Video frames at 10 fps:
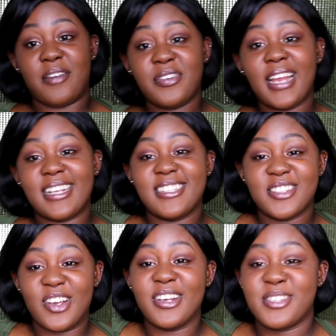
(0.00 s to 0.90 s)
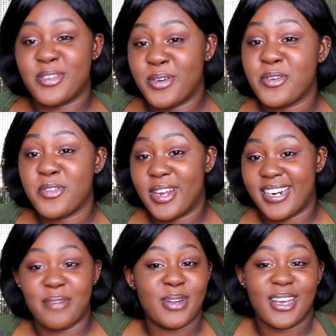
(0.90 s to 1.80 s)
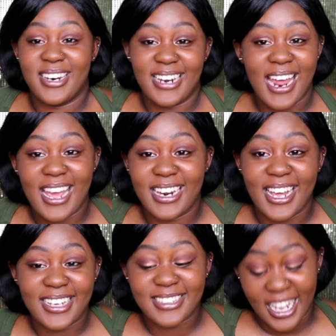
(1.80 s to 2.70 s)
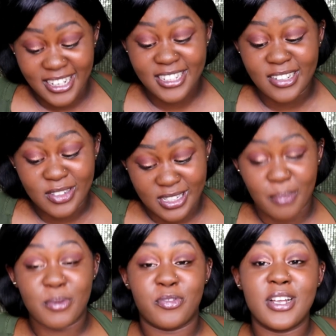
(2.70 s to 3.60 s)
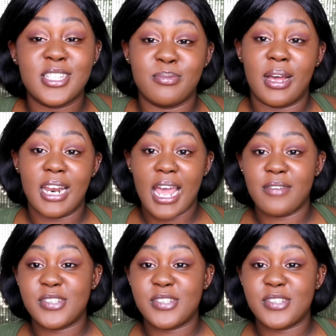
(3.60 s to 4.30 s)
feel like this girl is a real friend. I'm not gonna lie, like, I need those type of friends in my life.